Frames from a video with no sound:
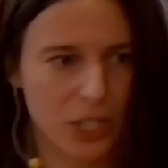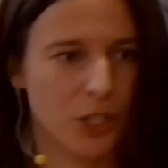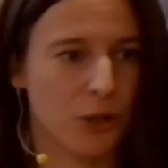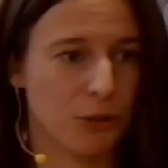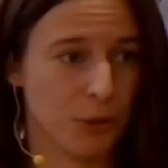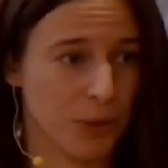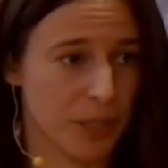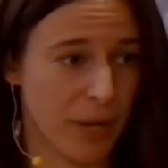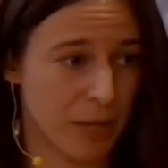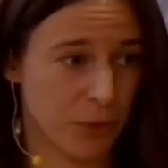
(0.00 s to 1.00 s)
You go through a
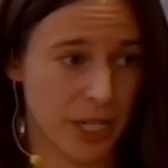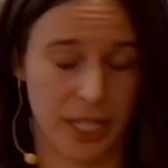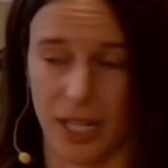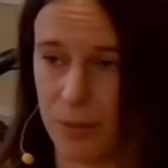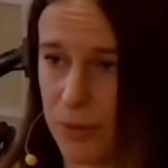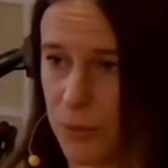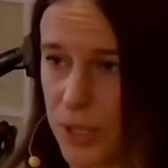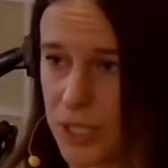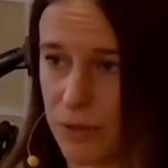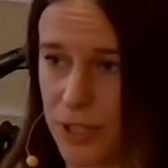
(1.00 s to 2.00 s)
really bad breakup,
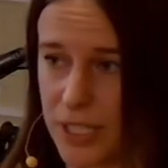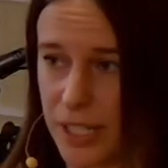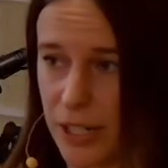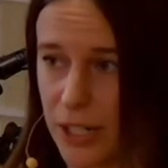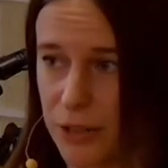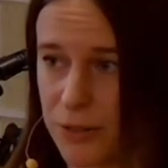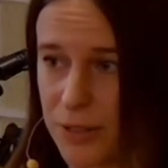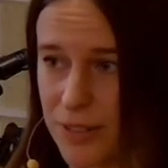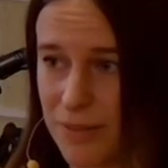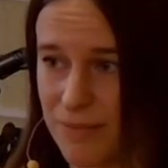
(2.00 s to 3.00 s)
what's the first thing you do?
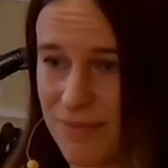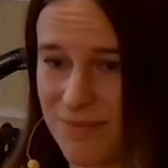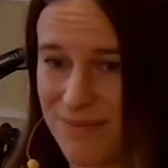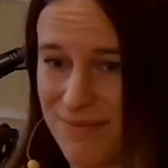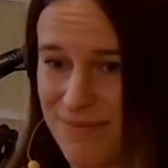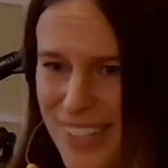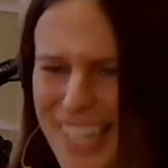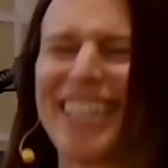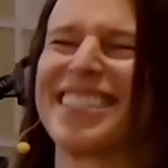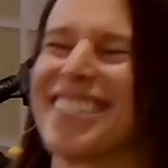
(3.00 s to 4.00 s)
Eat.